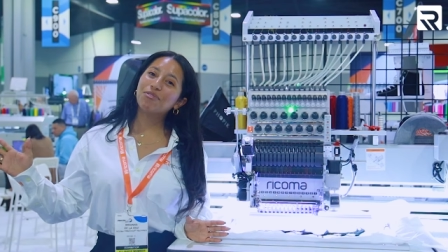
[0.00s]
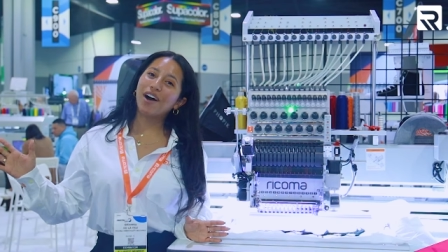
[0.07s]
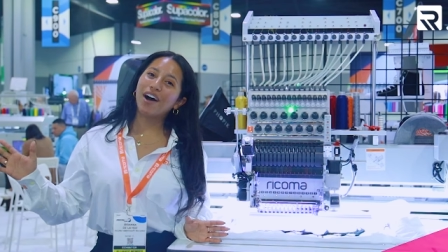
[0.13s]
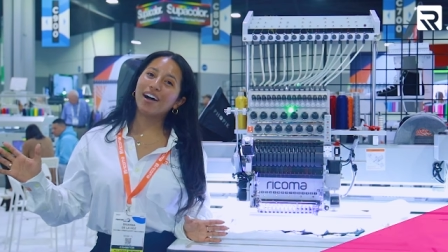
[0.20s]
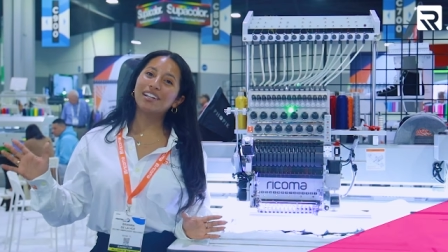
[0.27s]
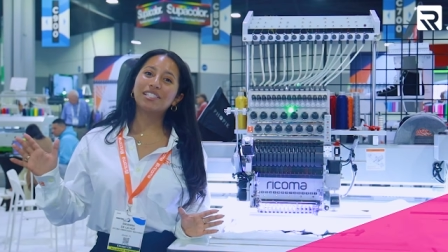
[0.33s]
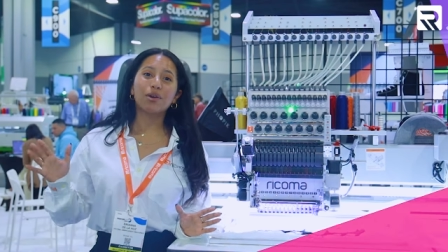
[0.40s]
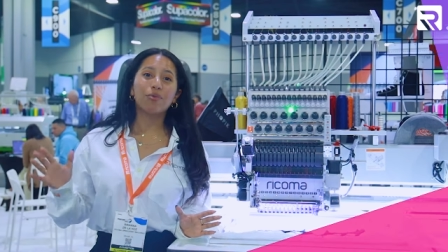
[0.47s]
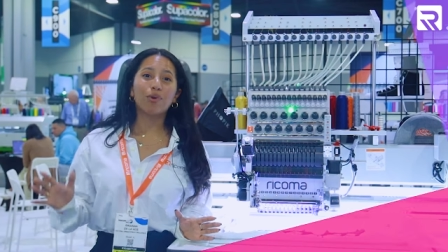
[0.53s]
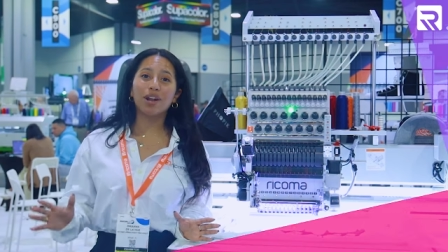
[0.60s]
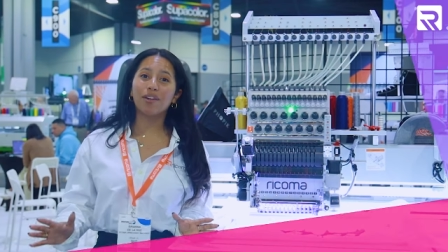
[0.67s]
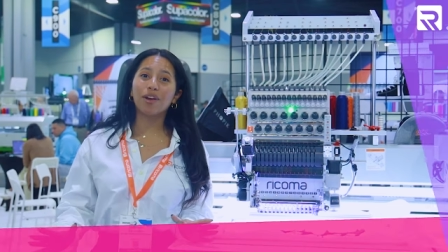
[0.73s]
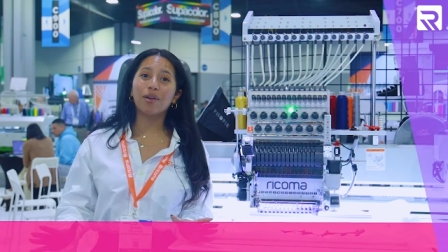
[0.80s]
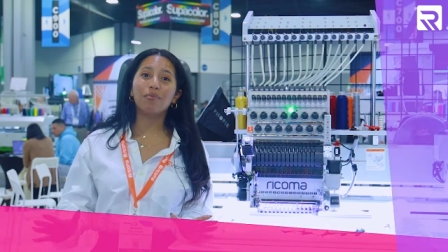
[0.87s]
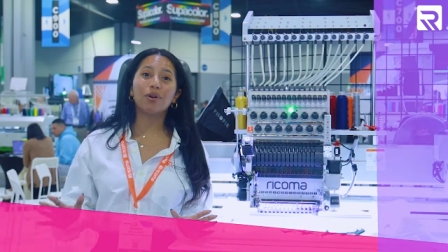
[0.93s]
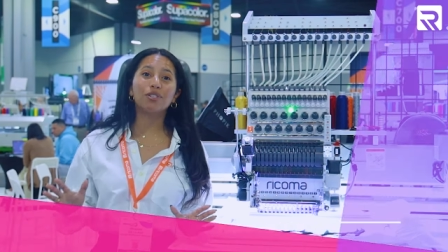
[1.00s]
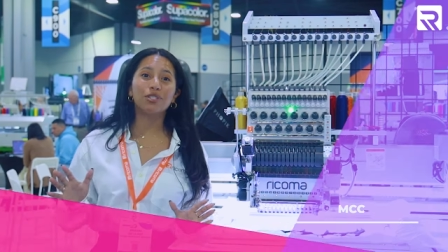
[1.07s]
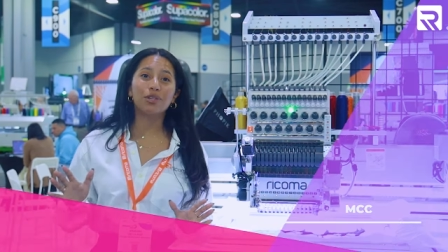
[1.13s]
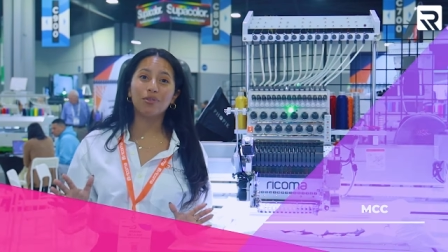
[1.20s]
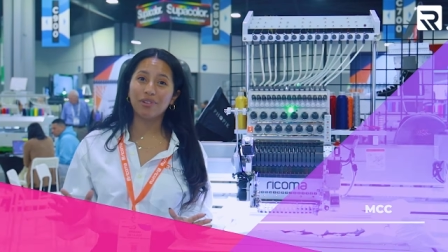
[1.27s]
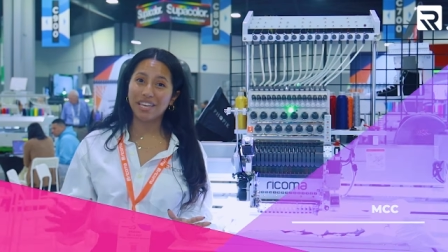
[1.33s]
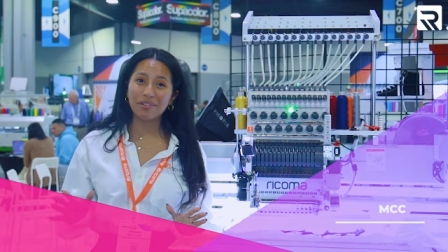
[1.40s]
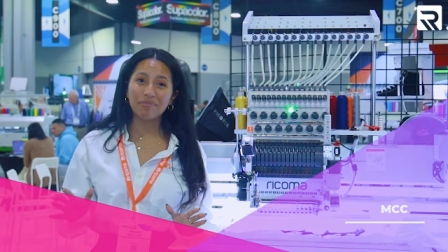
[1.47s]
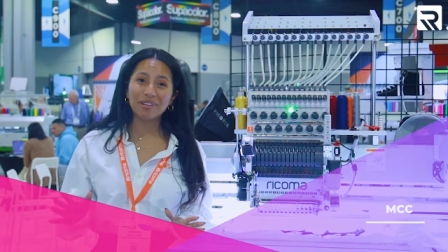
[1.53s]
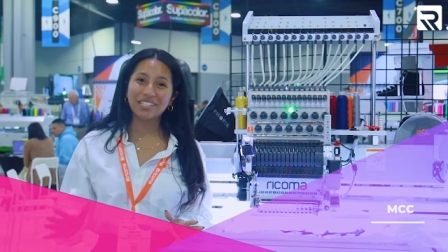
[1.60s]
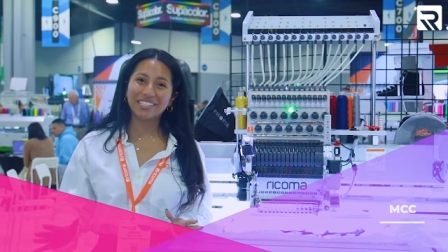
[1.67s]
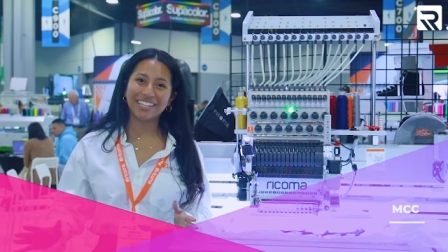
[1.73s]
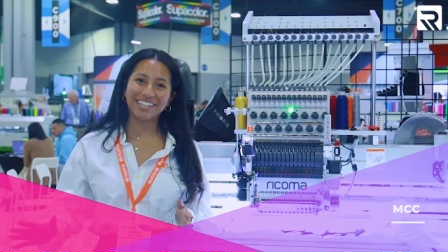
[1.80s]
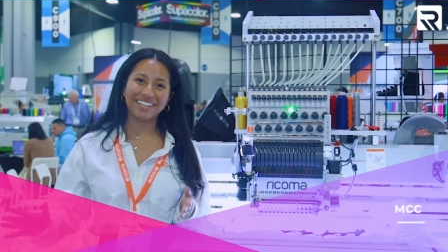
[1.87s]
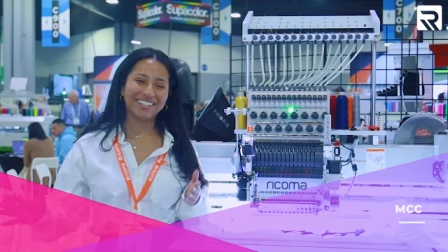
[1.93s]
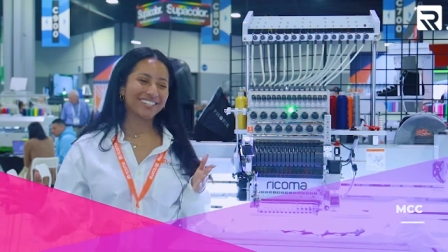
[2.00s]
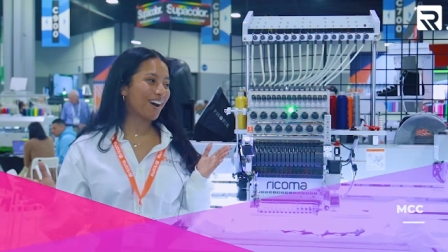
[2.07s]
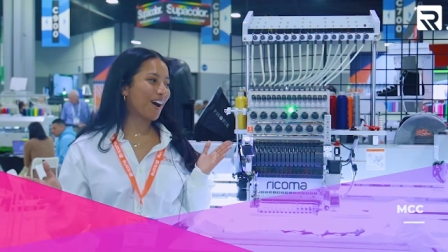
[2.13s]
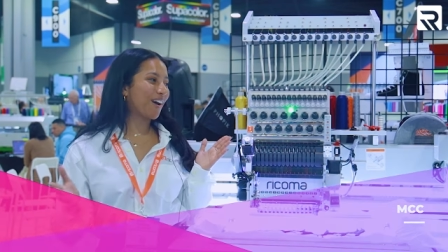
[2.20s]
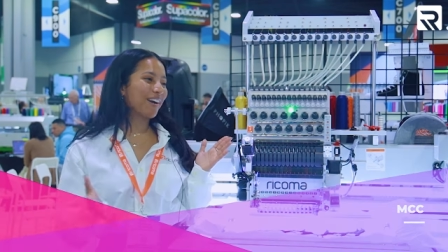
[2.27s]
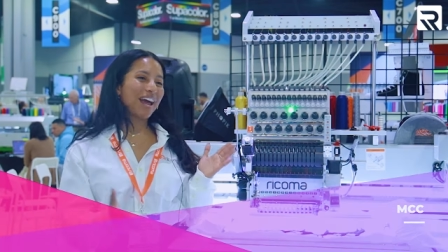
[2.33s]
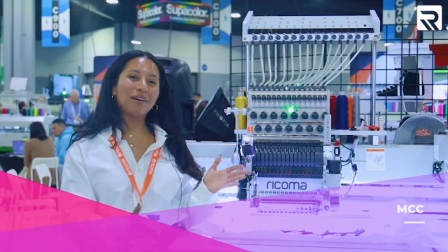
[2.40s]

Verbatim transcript: move on to one of our most unique machines, our